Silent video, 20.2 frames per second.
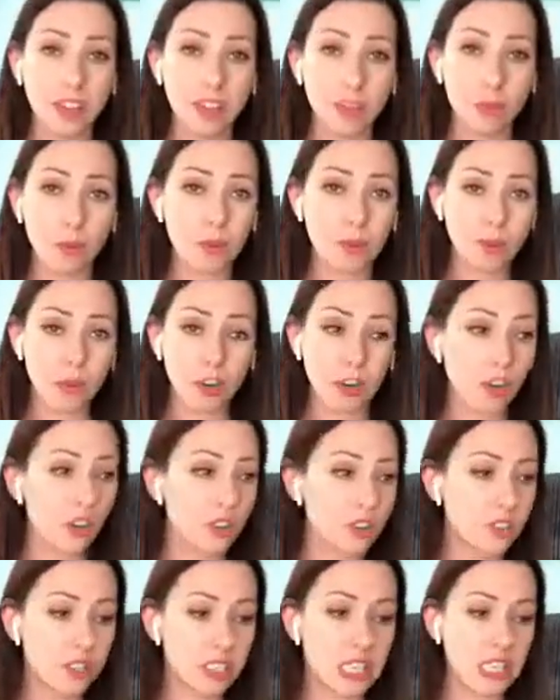And we've got to
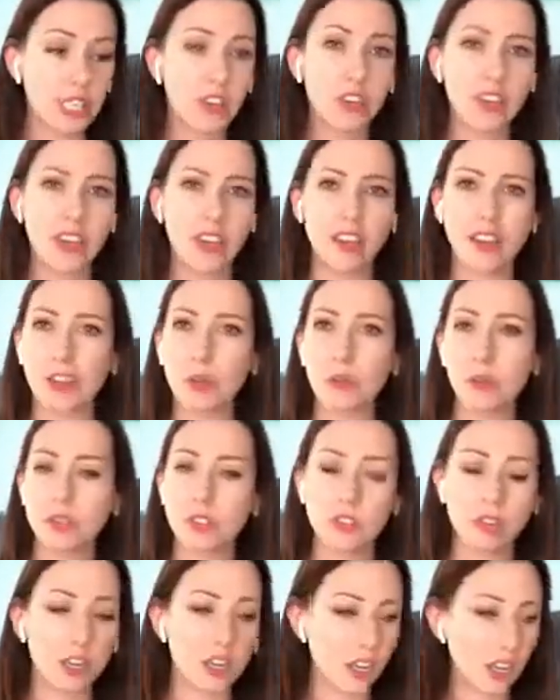constantly look at, okay,
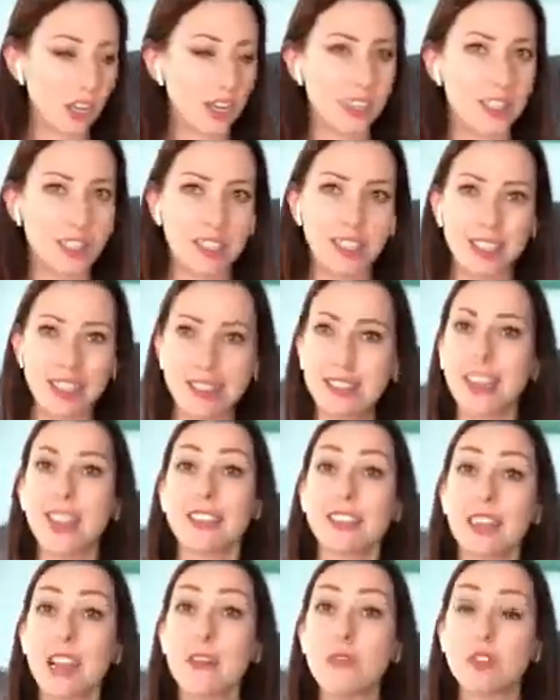what's not aligned at this
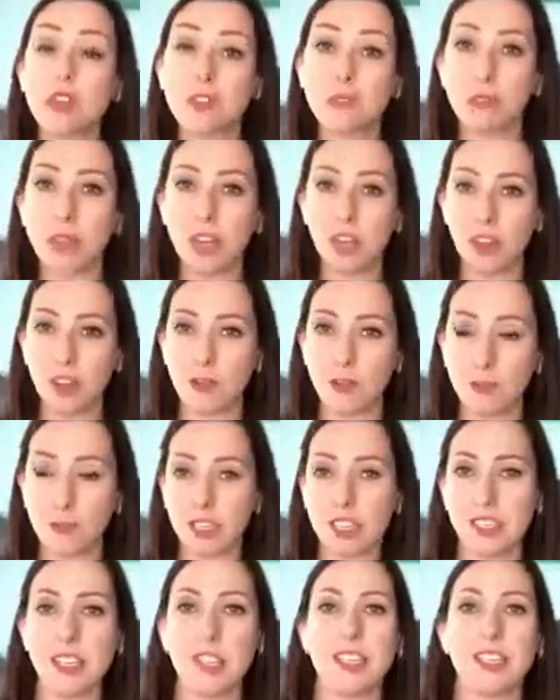next level of my life and
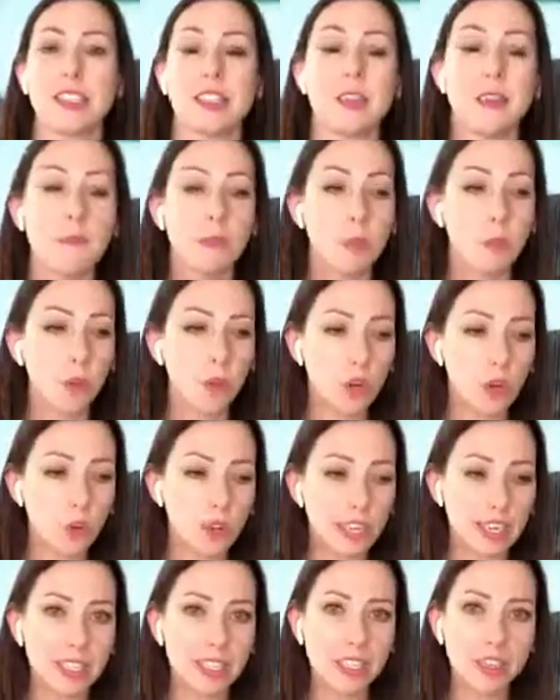business? What do
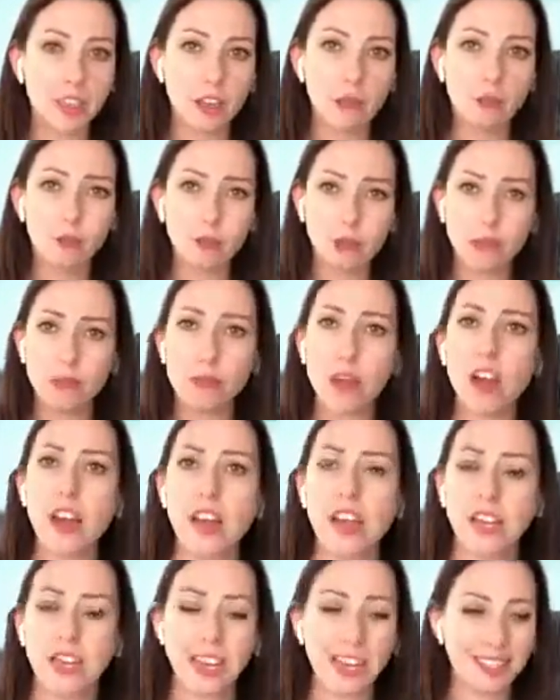I need to
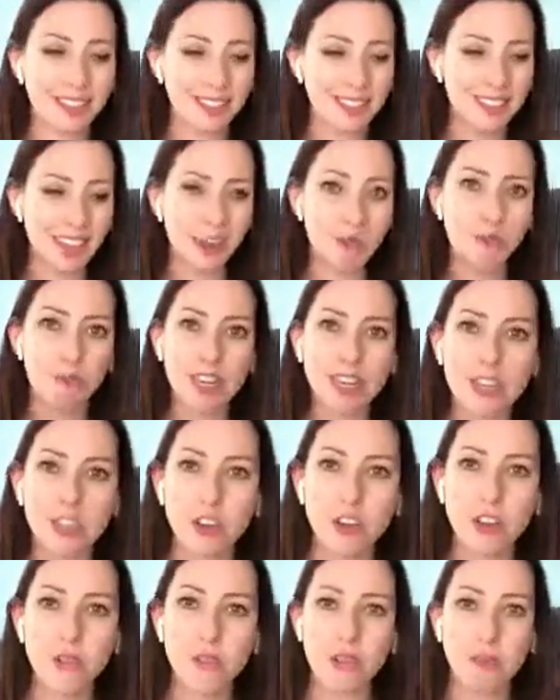refine and get rid
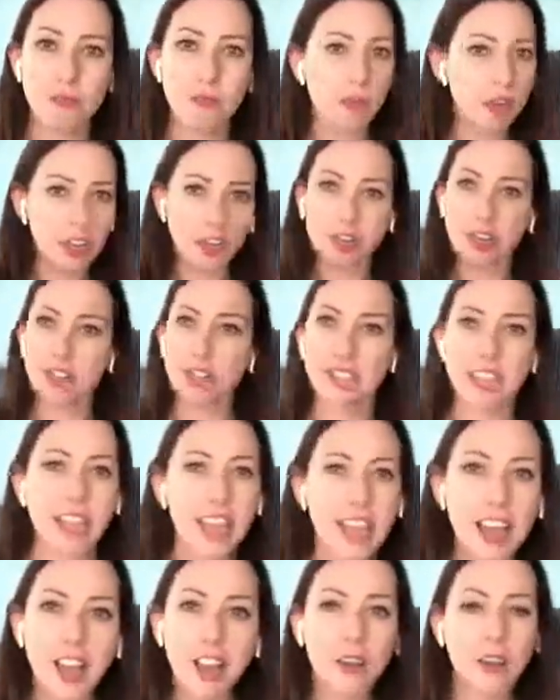of and burn
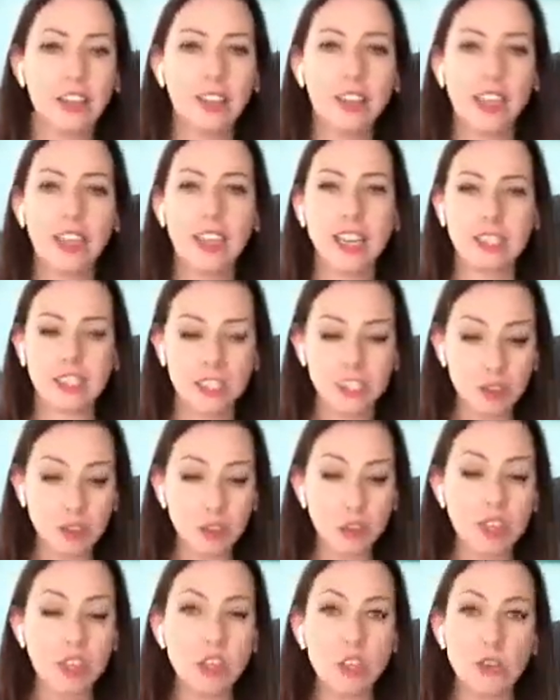down, and
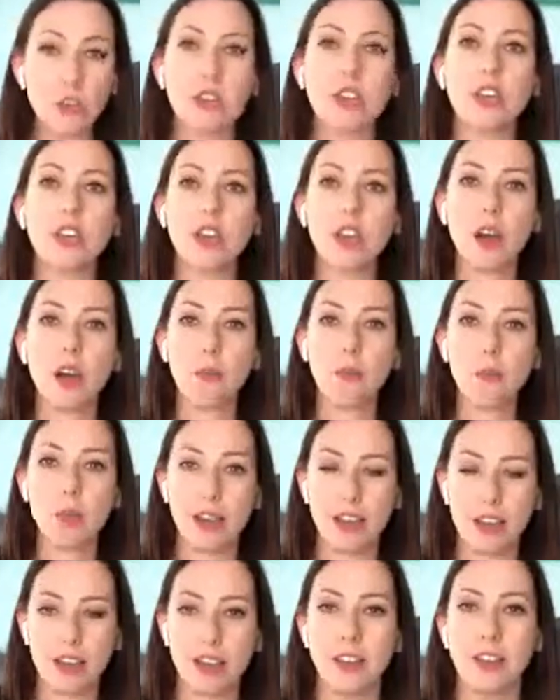so that you can come
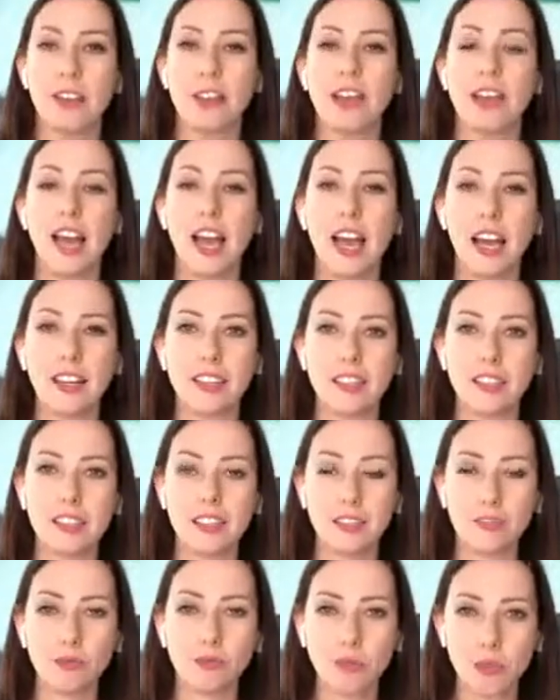back and
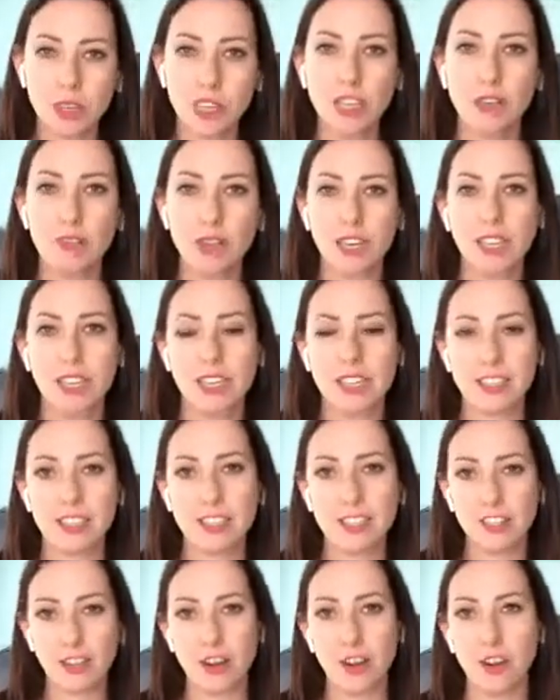really, really
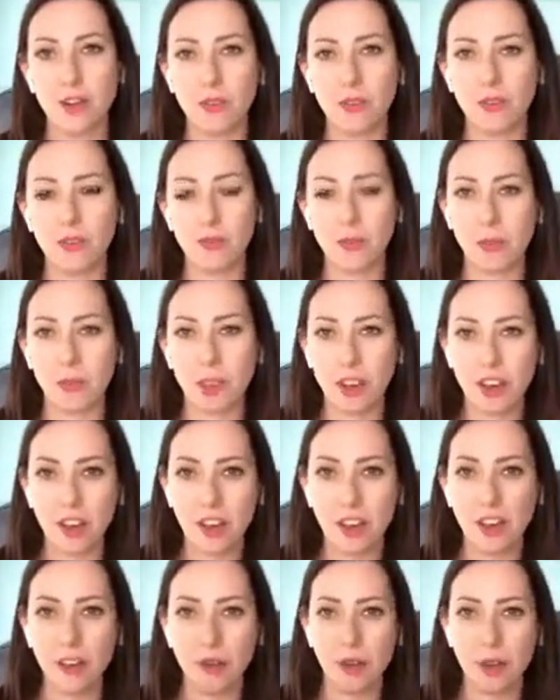start from that
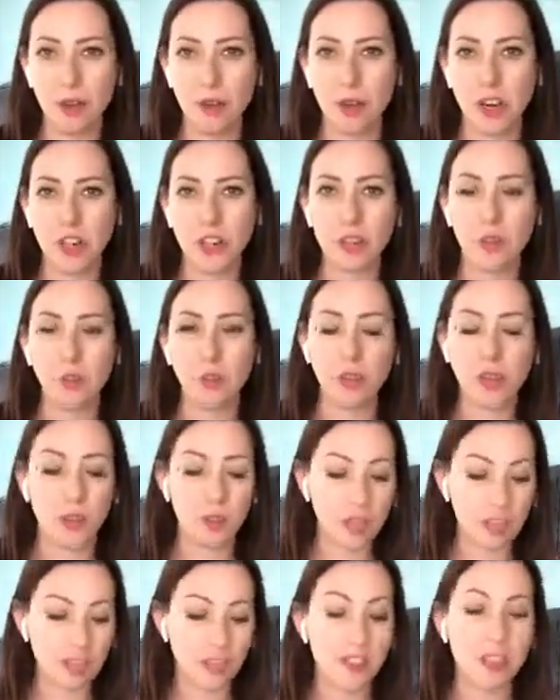higher vibration with
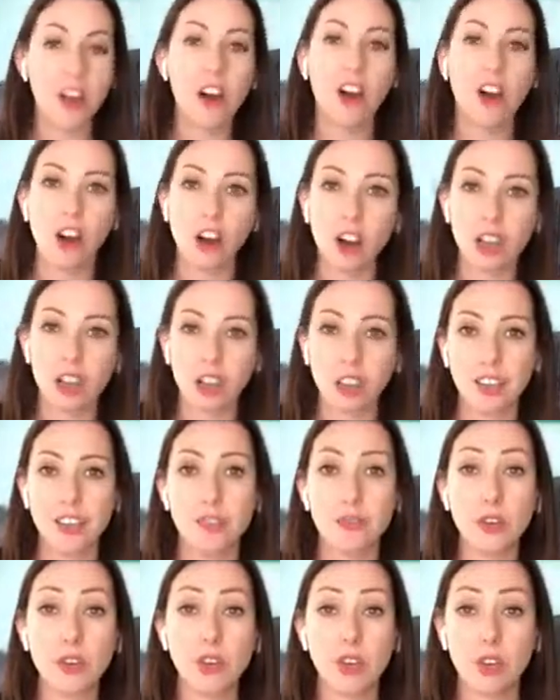things that are aligned
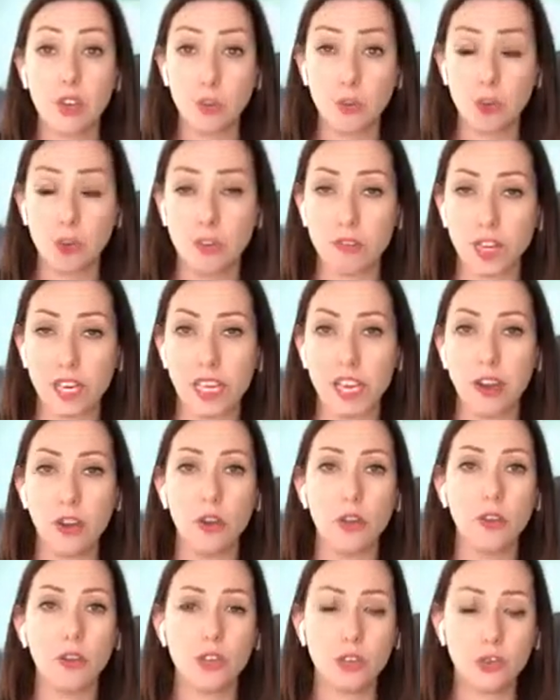for who you are right now,
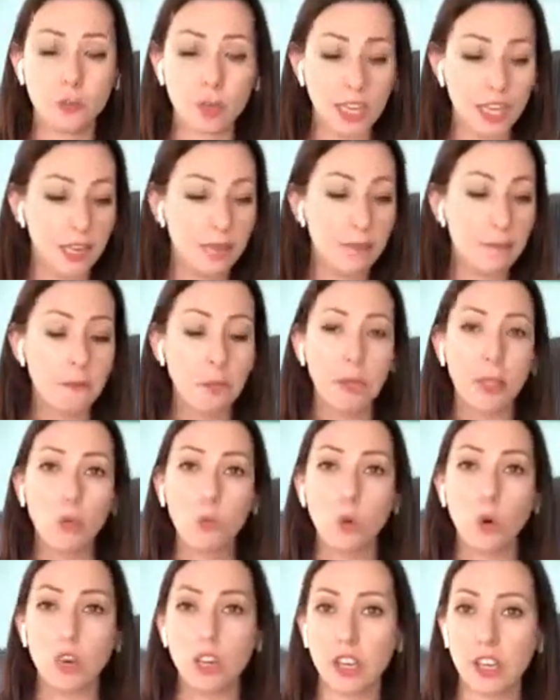who you be,
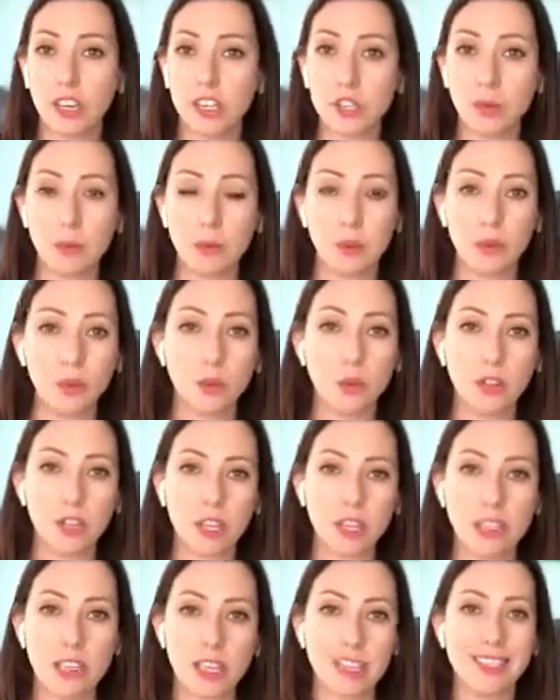what lights you up and all of
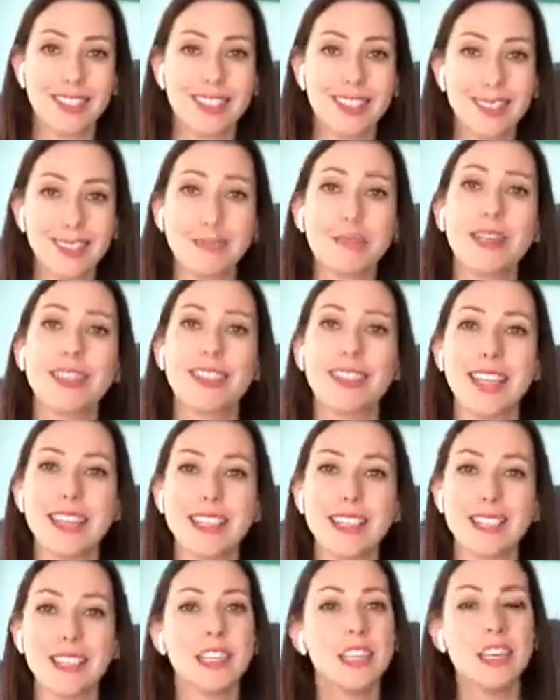those things. Does this make
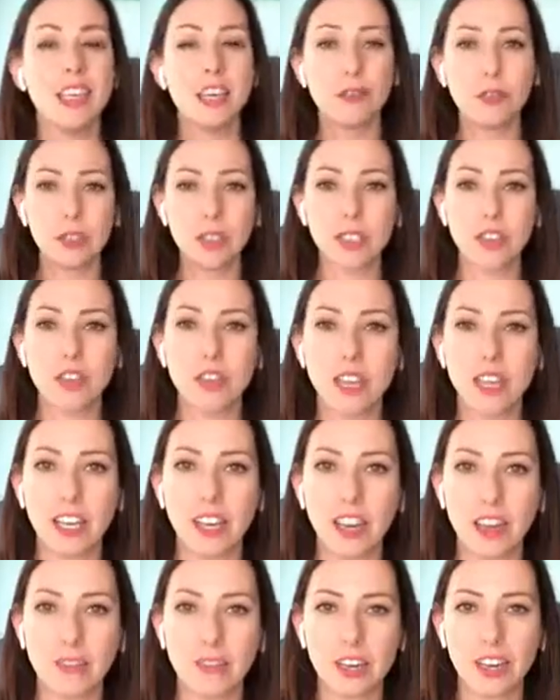sense? If you're still on here
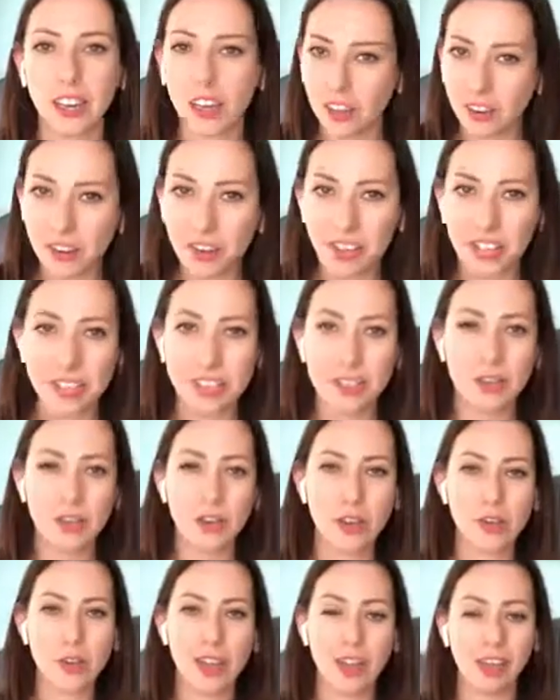live, Lila, I think I see
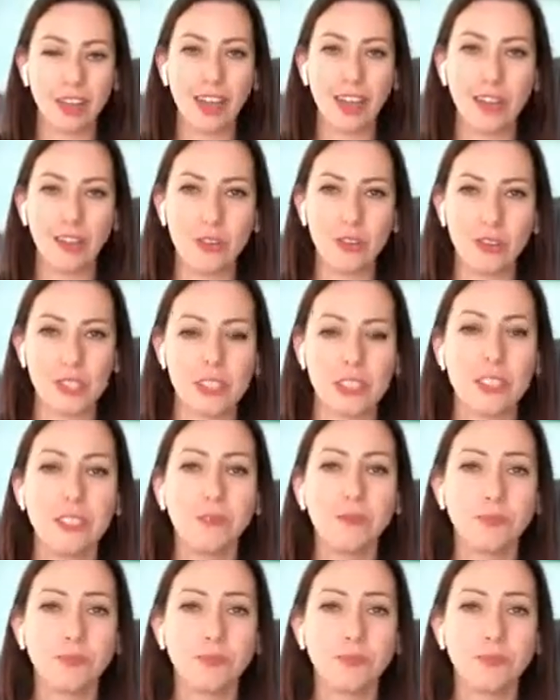you. Hey, gorgeous.